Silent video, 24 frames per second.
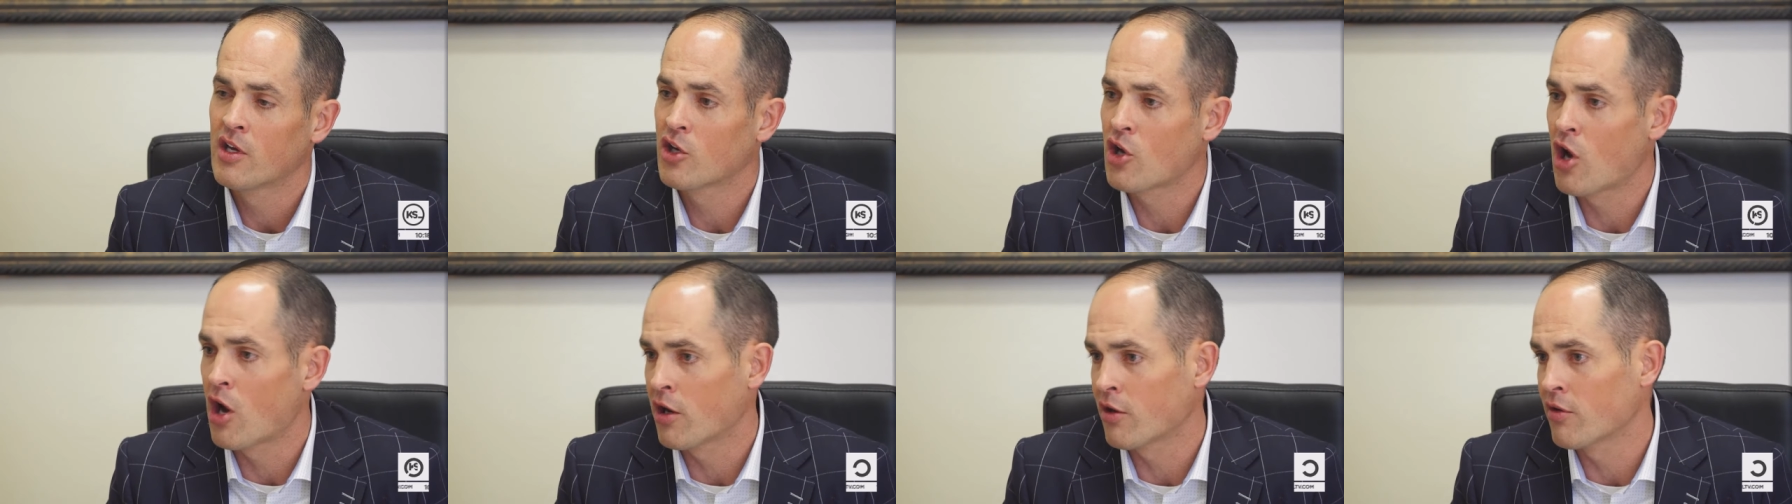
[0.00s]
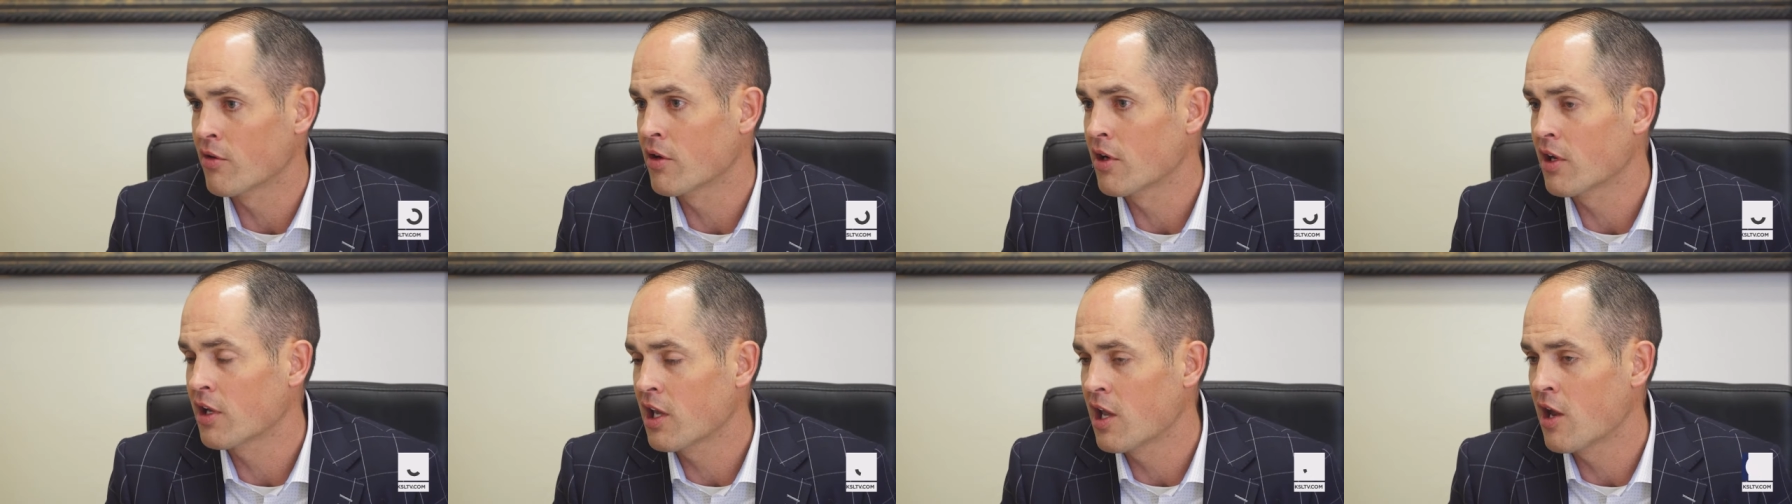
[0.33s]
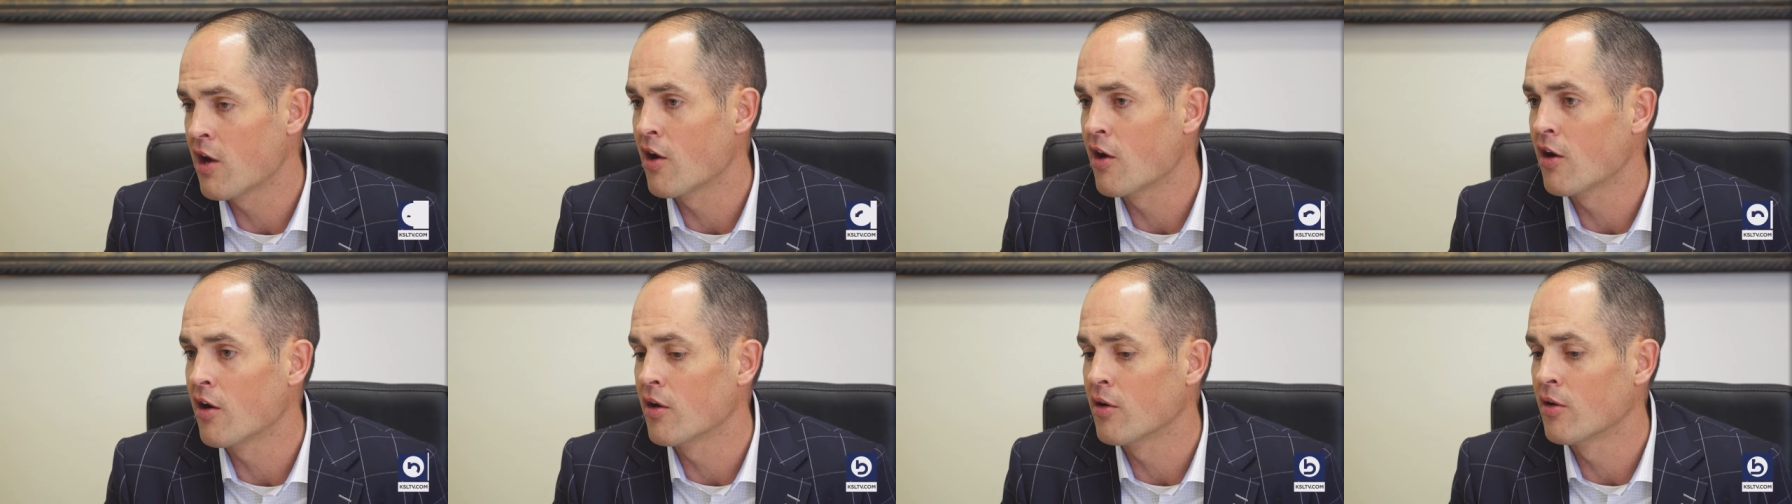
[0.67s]
congregate
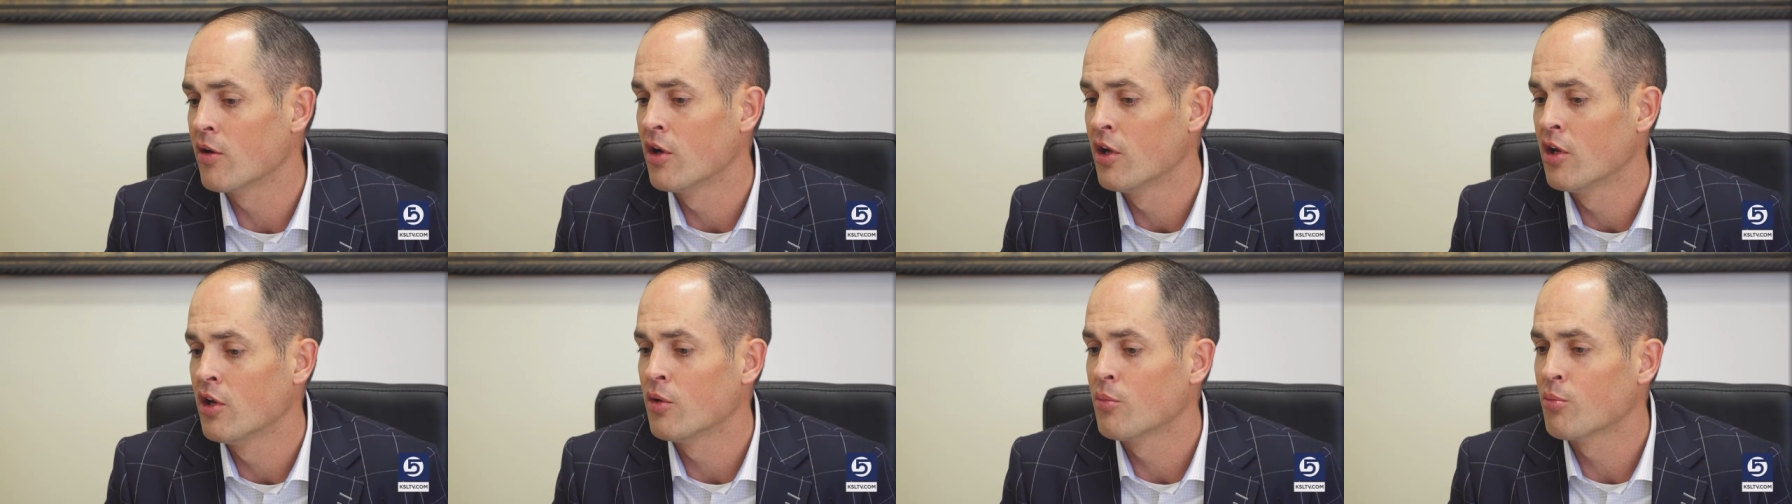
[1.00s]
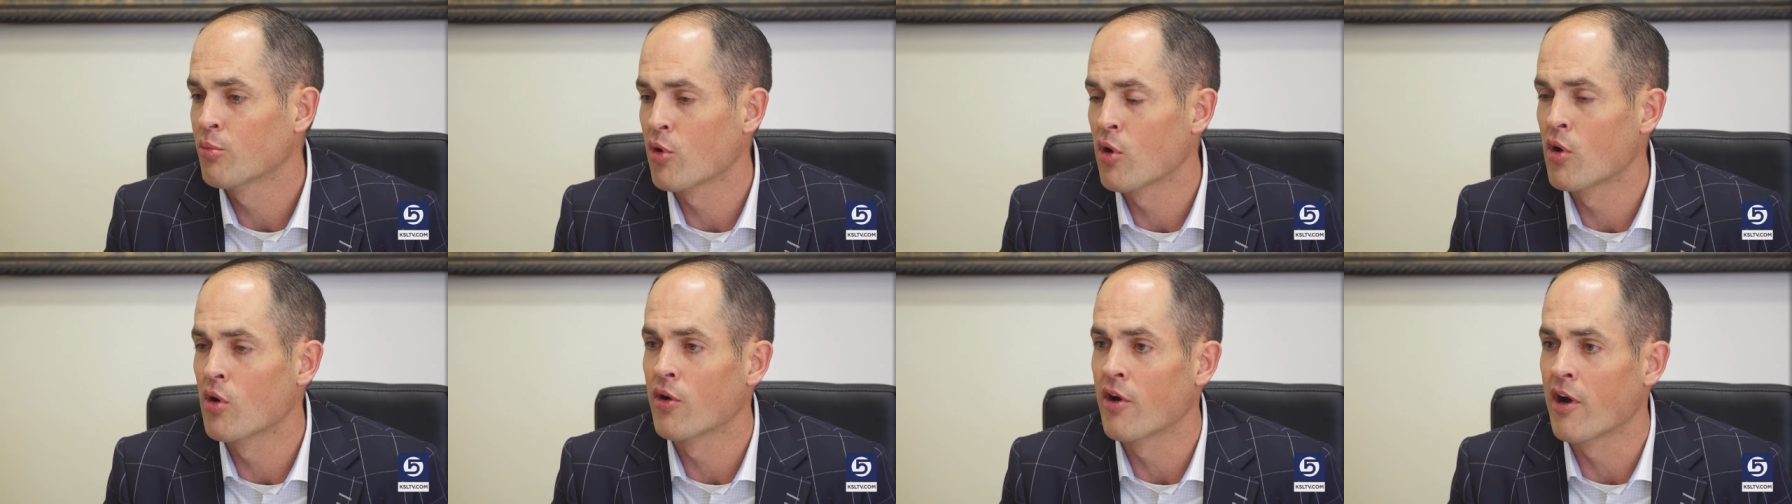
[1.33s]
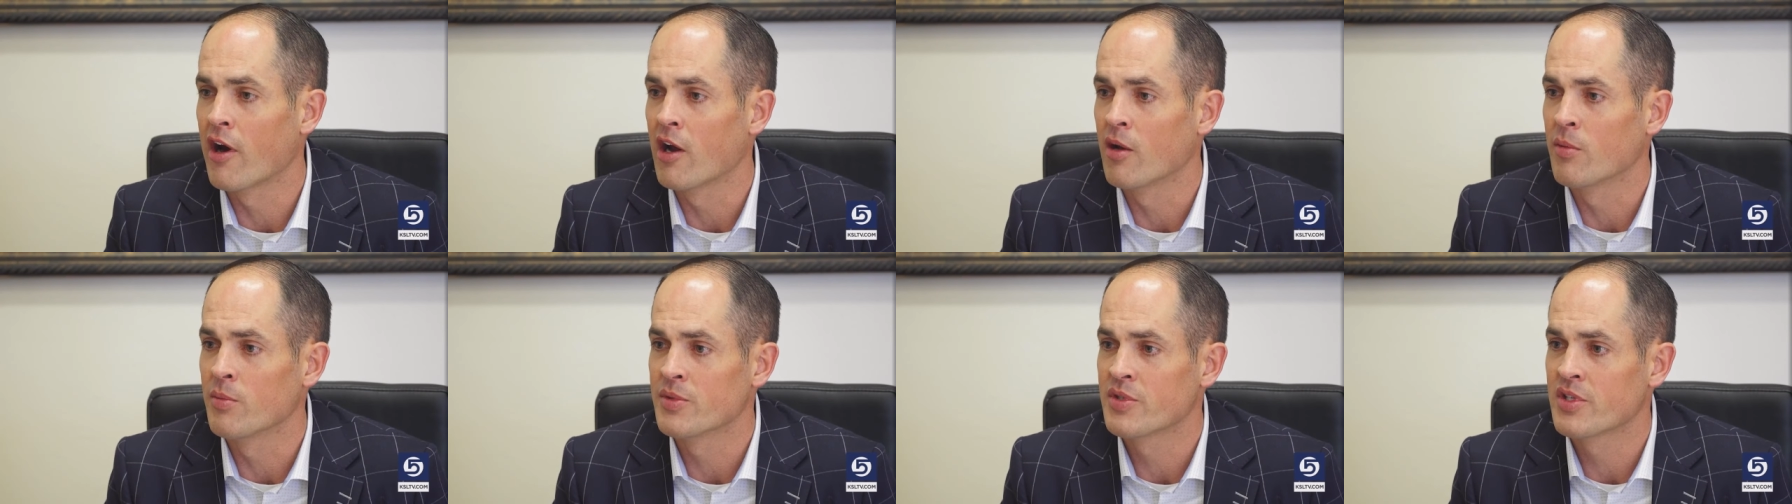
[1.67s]
care
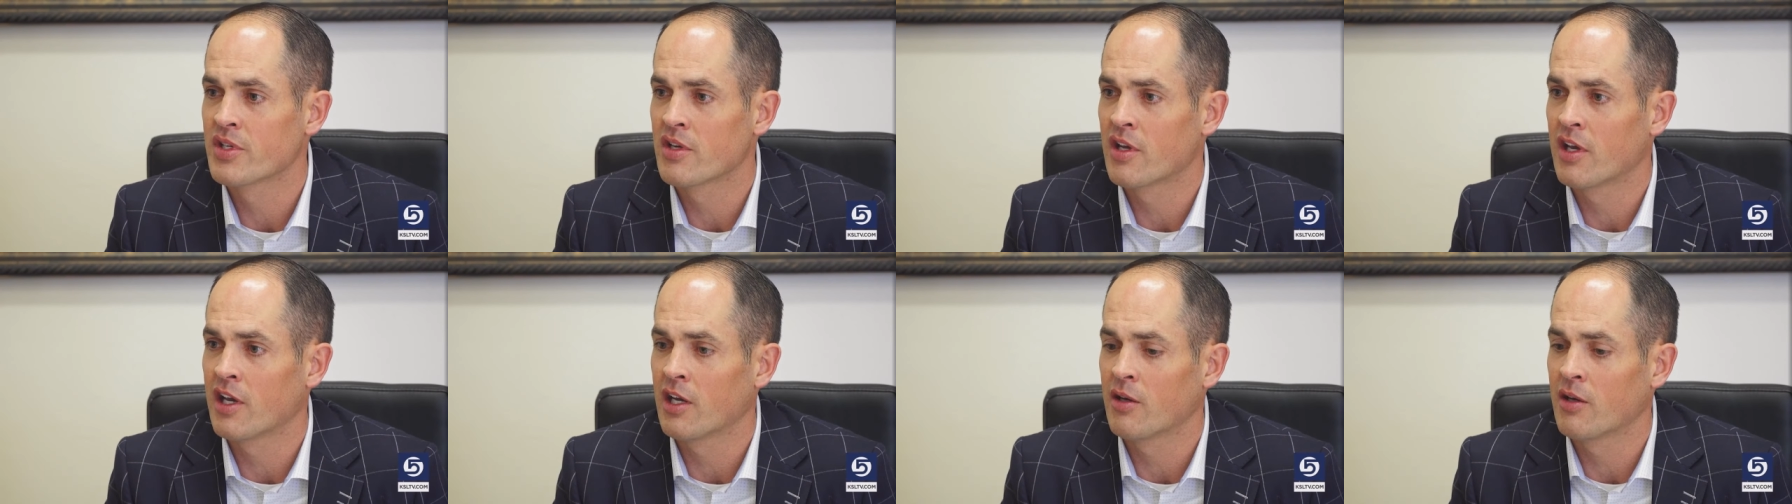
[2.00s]
programs.